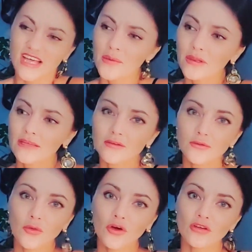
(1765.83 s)
I'm living
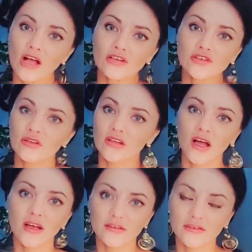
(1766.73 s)
for luxury
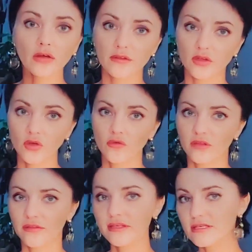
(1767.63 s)
life. You
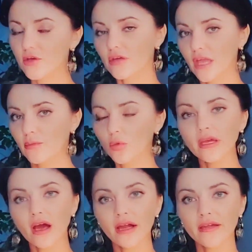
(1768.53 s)
know, this is her game.
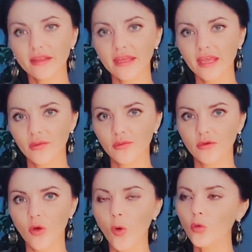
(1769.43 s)
We are in the
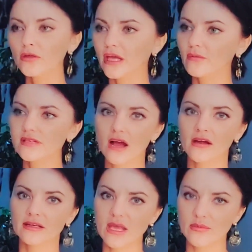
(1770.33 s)
game. All games
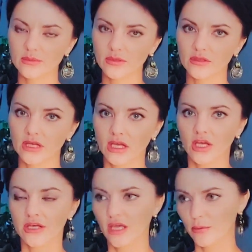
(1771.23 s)
are acceptable.
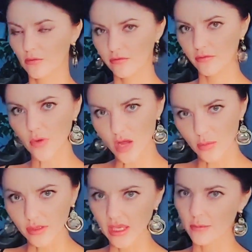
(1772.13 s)
Game of a
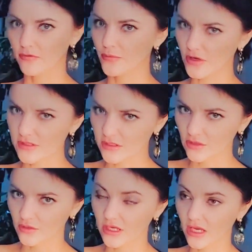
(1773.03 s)
bomb, game of
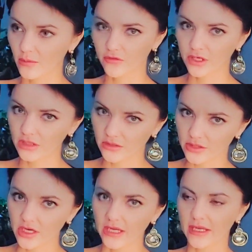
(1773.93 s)
prostitute, game of
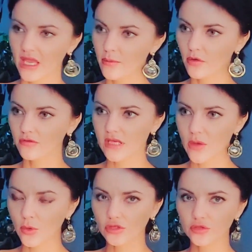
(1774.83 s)
killer, game of
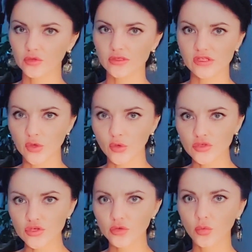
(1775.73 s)
someone who is a
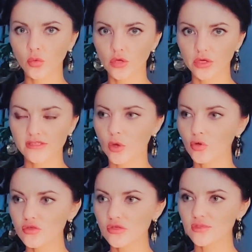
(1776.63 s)
soldier on war. It's
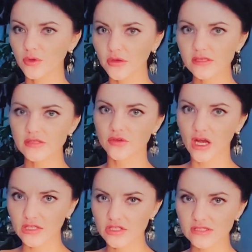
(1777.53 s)
also experience of
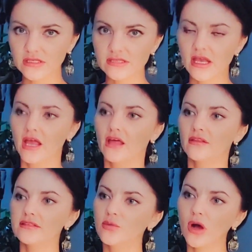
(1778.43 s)
consciousness.
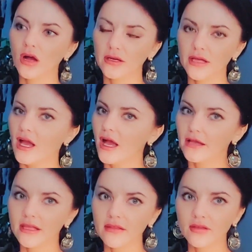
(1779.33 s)
That's why
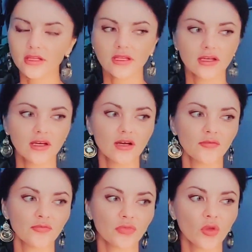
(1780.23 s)
I never
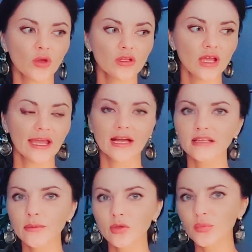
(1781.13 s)
um, will
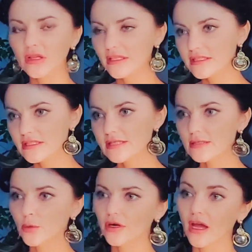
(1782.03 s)
claim on
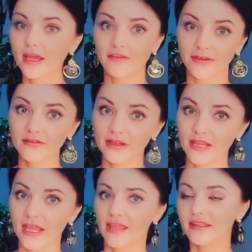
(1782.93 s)
politics, or I feel
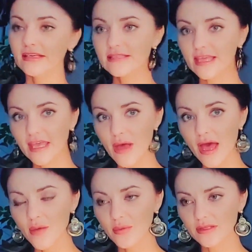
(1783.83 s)
that this game
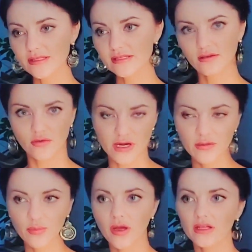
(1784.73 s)
happens,
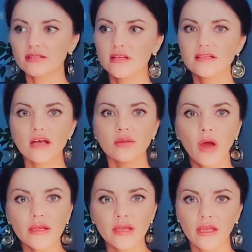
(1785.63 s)
right? But it's not, it's not
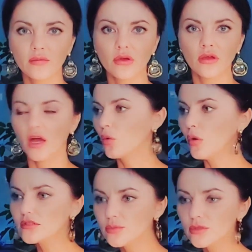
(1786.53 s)
my game. I don't
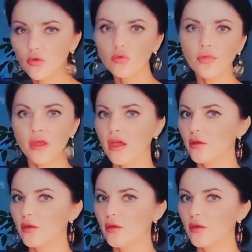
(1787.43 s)
want to be involved there.